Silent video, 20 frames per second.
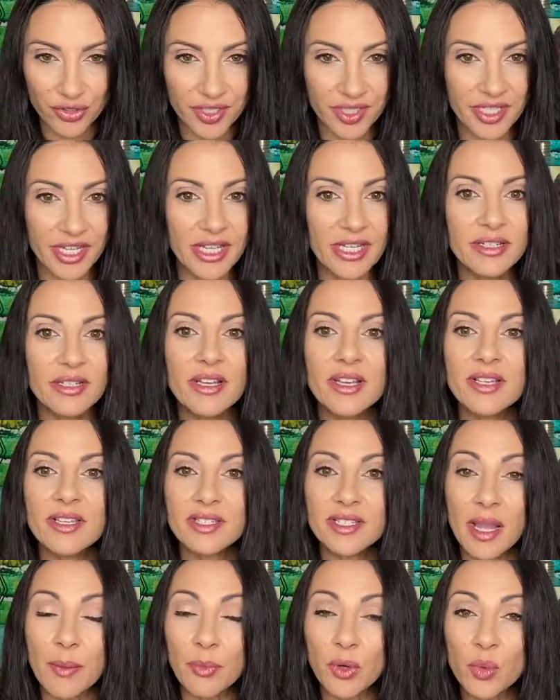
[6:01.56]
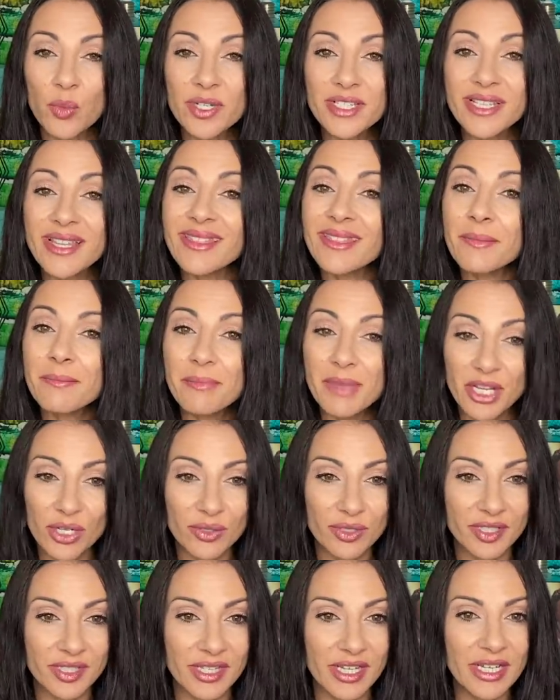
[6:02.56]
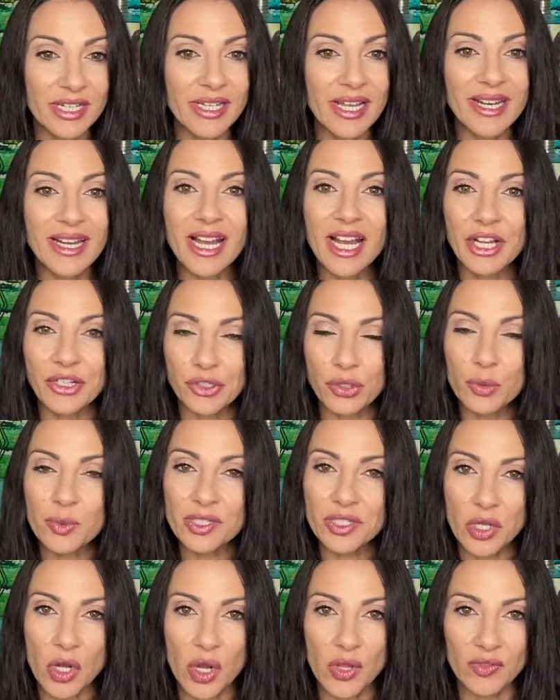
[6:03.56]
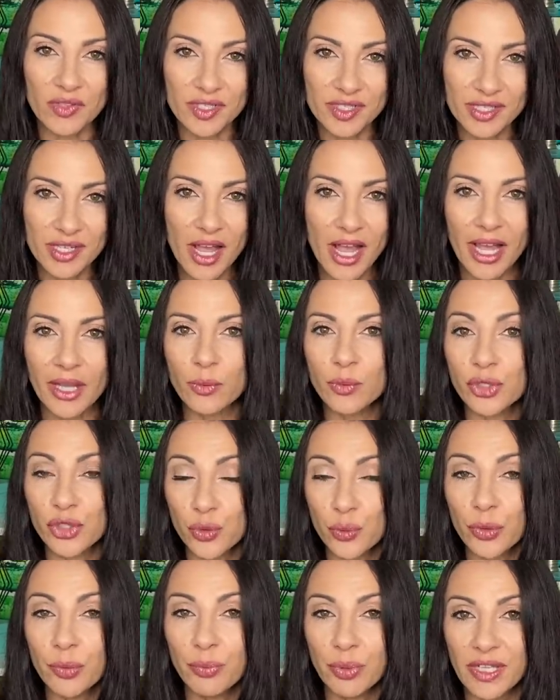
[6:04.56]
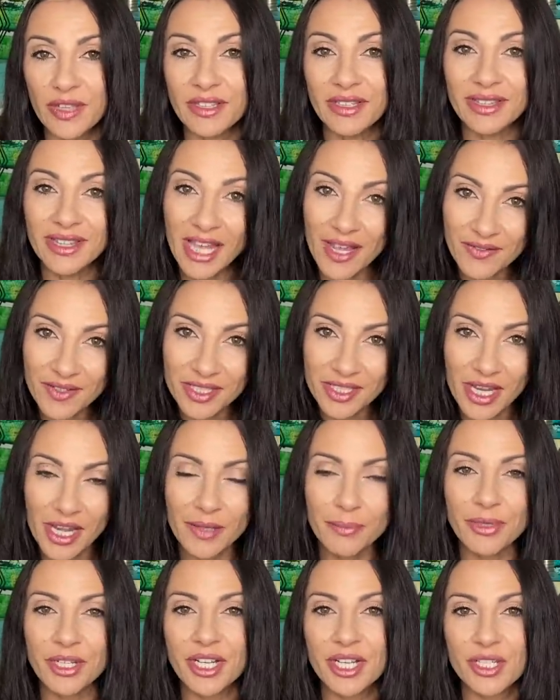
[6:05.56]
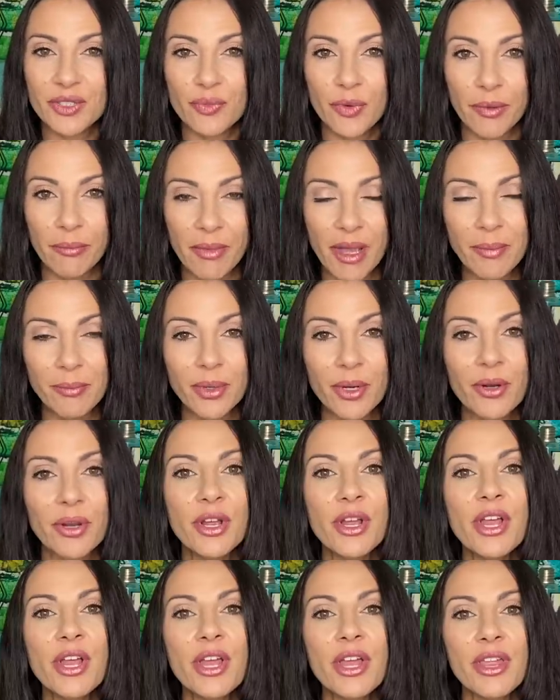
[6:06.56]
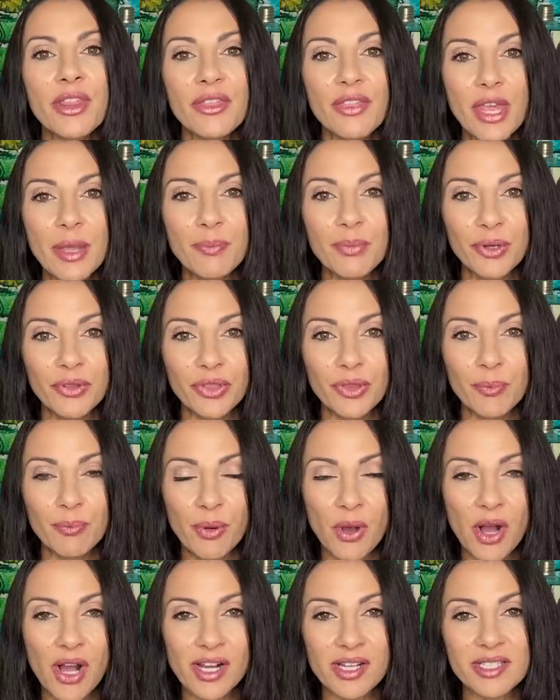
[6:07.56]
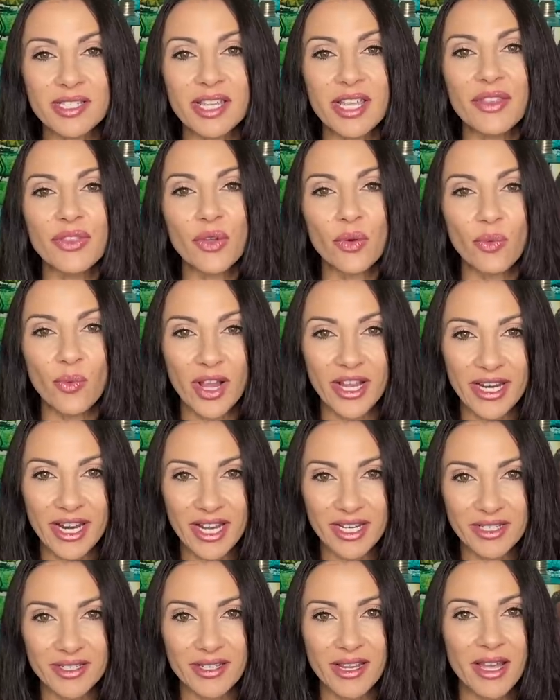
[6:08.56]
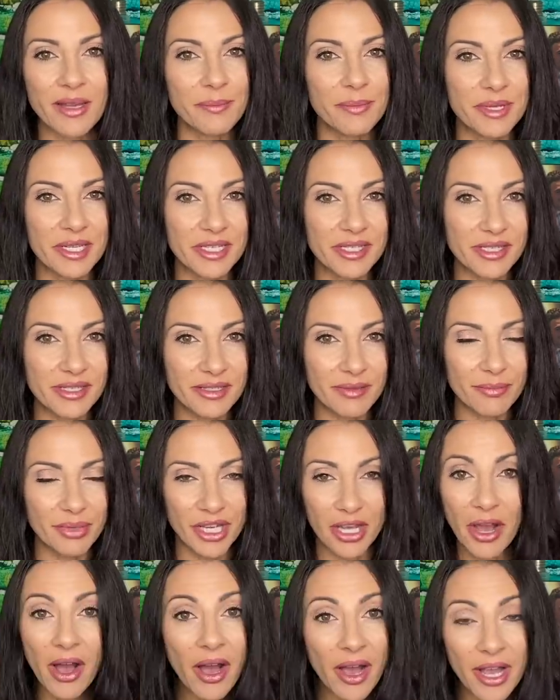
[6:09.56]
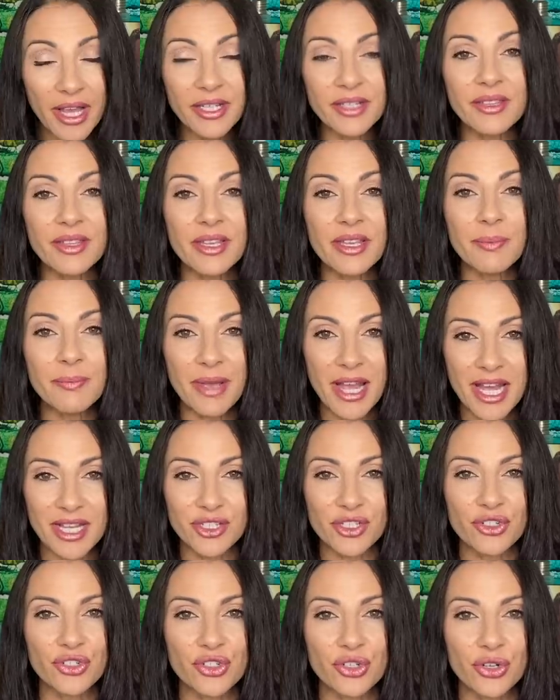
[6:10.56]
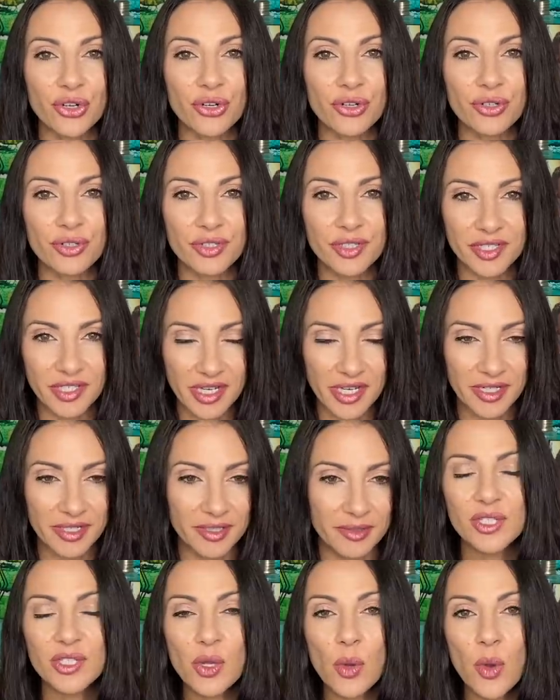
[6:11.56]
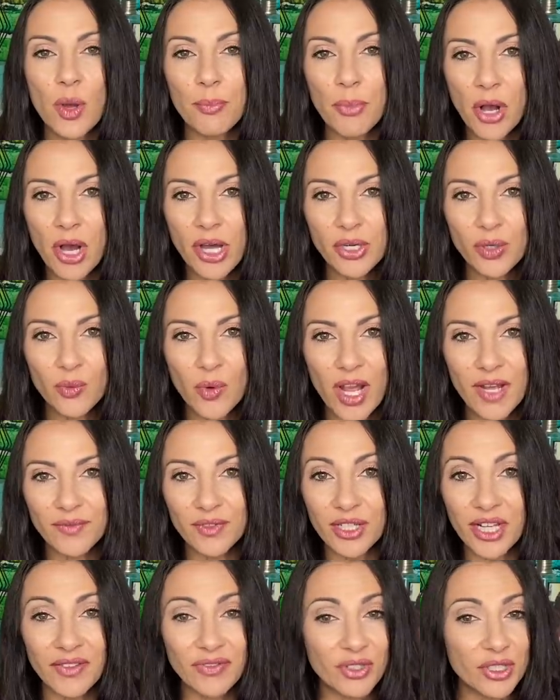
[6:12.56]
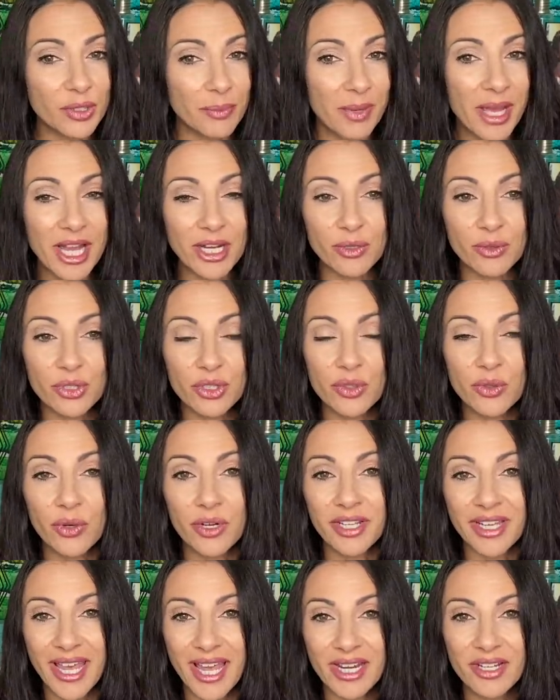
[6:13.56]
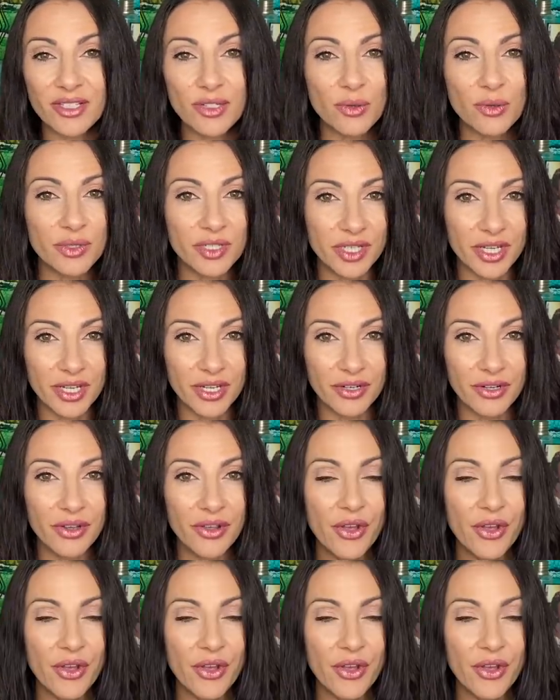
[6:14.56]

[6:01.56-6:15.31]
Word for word: seat, Summer was in the middle seat, and Hunter was on the side, which would be the left side because remember, they put the box in the right hand side be behind the passenger seat. So upon arrival at the tobacco store, Candus goes in,